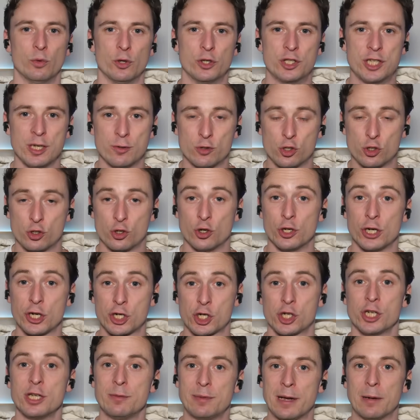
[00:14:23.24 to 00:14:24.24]
that would
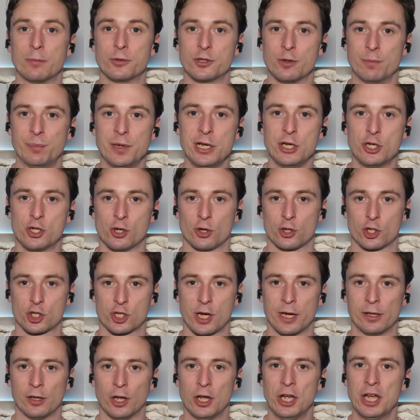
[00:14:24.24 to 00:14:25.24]
traditionally be able to beat Josh
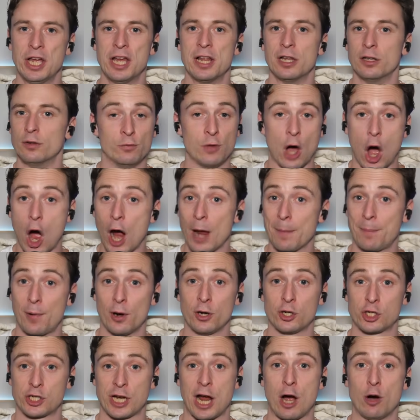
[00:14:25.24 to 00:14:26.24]
Taylor. High
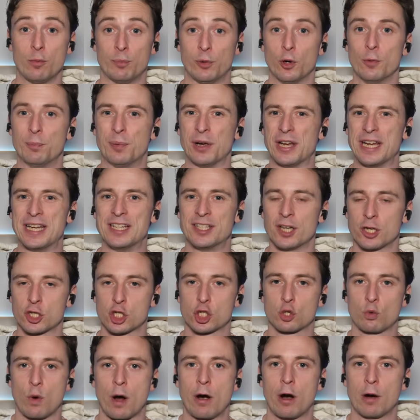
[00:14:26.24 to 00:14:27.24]
punch output, but he does
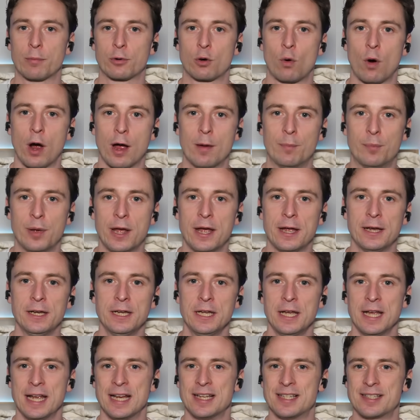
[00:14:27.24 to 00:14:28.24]
square up quite a bit.
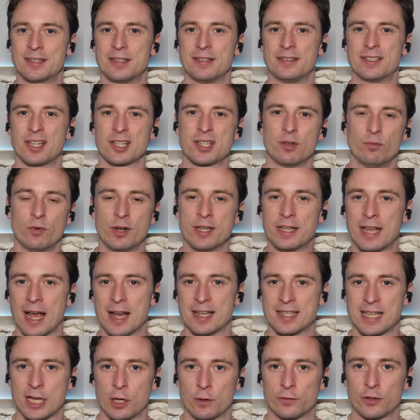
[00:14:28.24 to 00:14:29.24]
He doesn't really
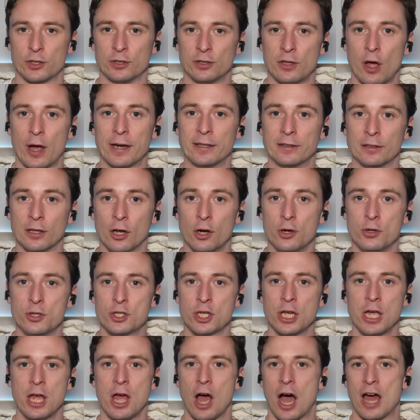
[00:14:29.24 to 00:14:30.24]
get his head off the line
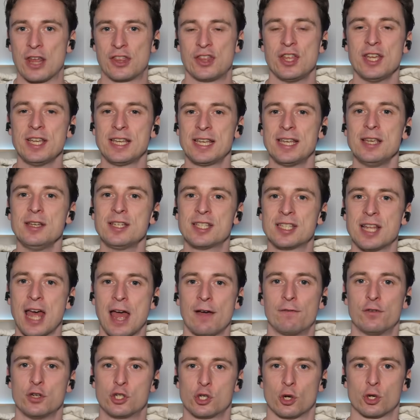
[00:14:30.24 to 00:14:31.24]
loads. I think he's
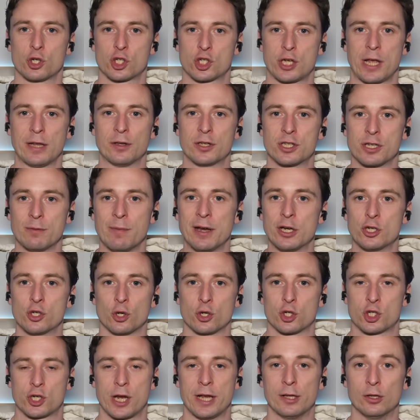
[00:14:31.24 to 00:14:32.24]
there for Josh Taylor to make
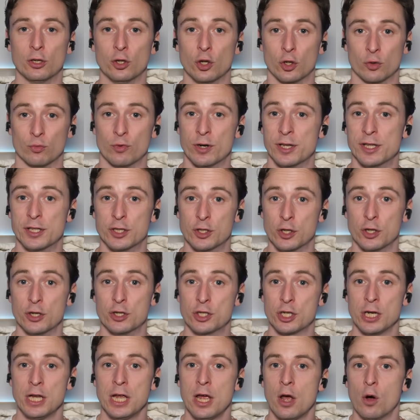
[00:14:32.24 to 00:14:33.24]
Josh Taylor look really
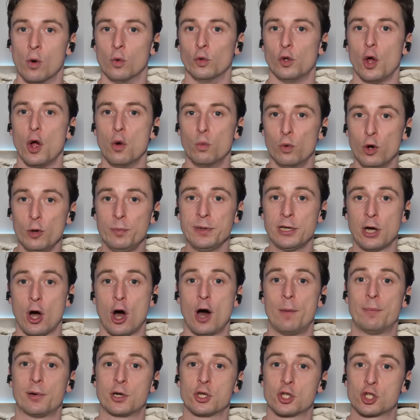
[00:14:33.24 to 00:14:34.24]
good. Although it will be
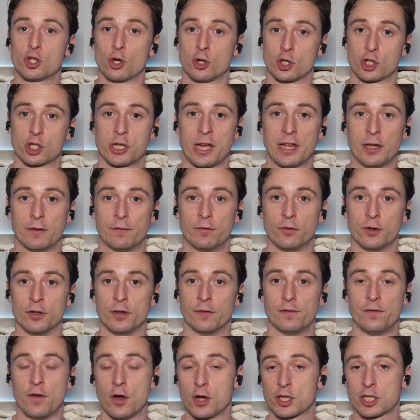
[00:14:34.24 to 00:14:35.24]
hard because Josh Taylor, for
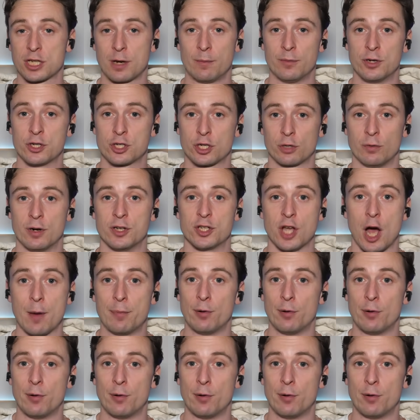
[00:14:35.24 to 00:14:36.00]
the first time in his career, is